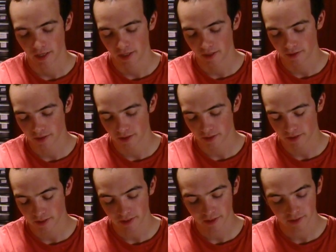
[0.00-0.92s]
And uh,
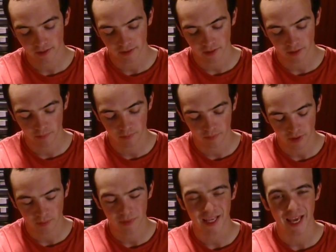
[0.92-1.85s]
this is a,
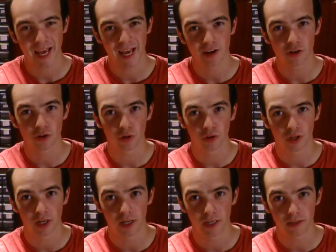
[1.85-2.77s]
um, a mechanical
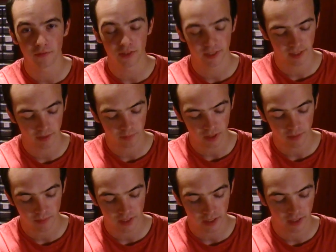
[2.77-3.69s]
kind of
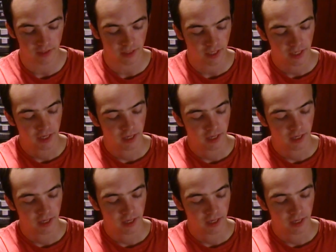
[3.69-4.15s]
assembly because